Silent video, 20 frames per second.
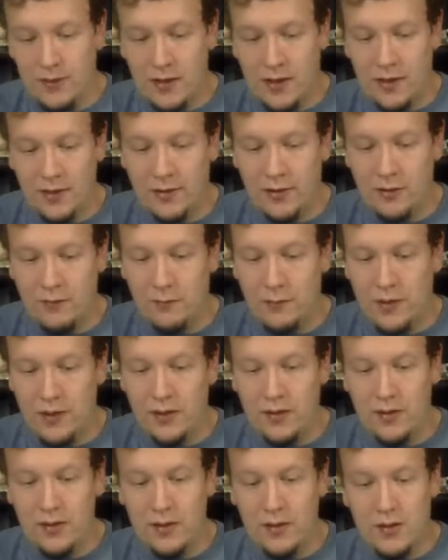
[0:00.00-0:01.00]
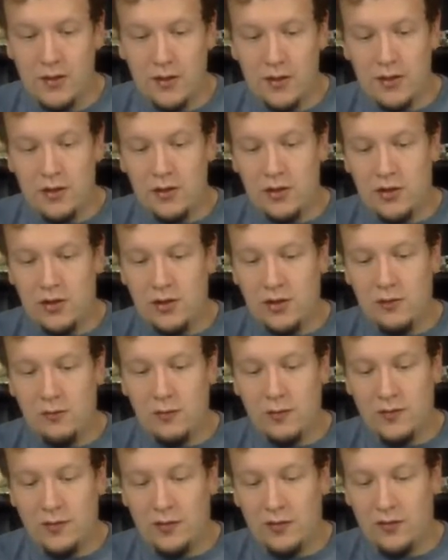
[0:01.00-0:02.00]
I don't know, but she
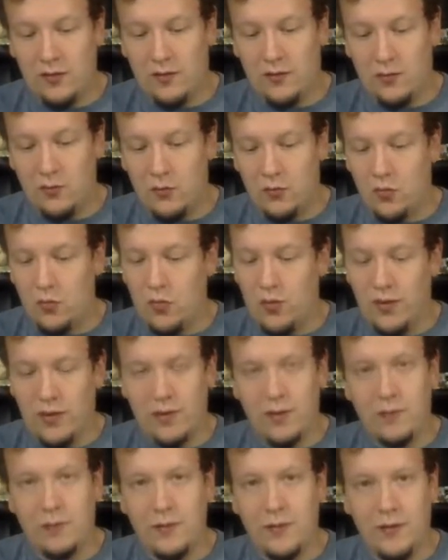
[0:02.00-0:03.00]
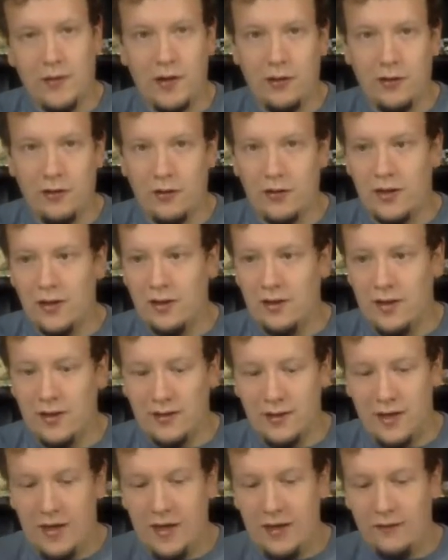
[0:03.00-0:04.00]
was also really bizarre looking, like
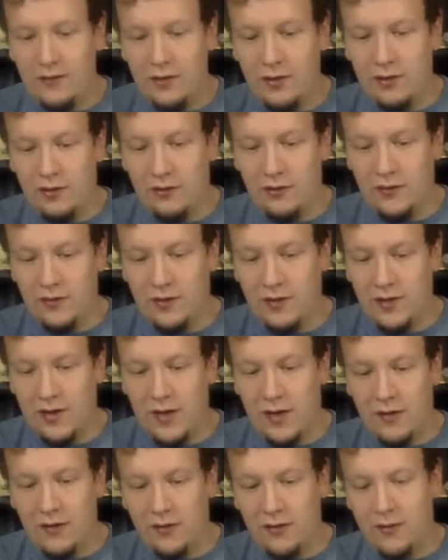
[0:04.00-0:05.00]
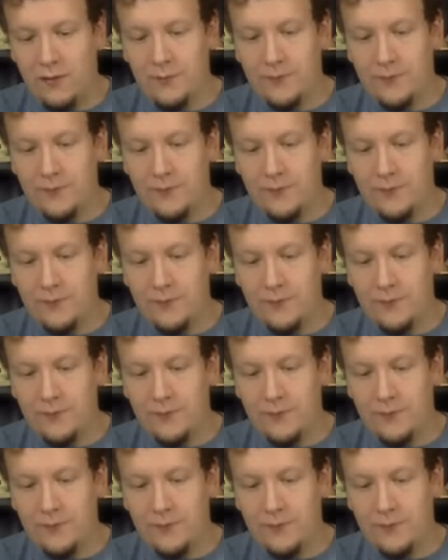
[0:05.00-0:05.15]
not even close to the character.